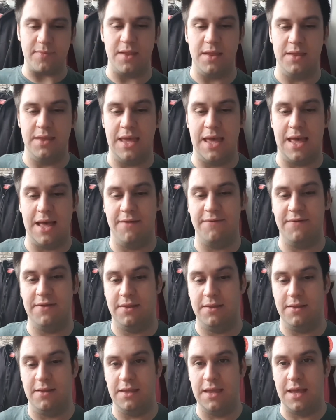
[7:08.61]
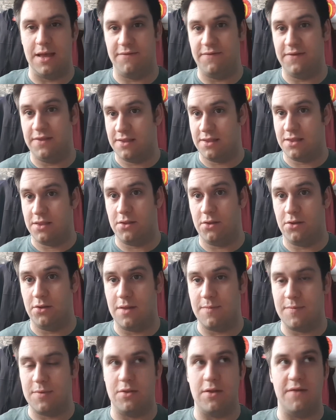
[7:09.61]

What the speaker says: I think this is a good episode.